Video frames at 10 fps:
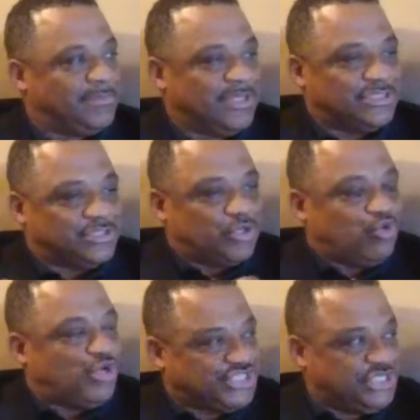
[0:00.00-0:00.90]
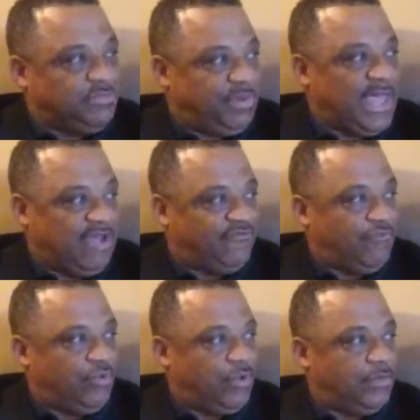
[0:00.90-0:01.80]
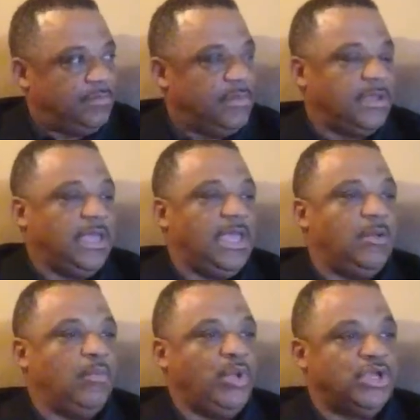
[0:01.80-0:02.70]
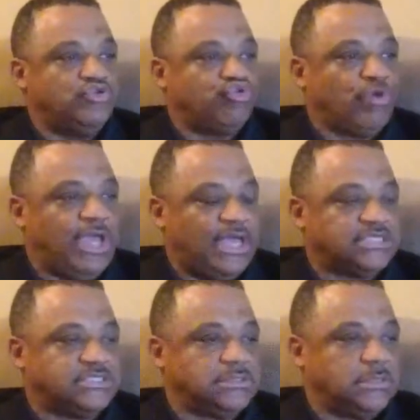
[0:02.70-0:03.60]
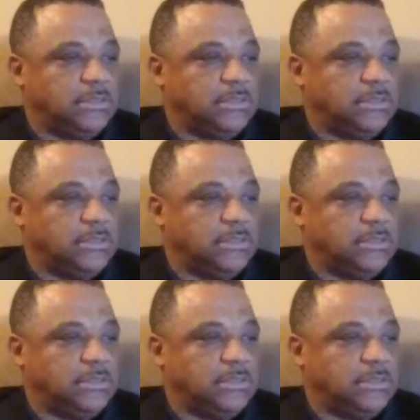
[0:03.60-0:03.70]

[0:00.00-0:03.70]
this Christian platform, and we address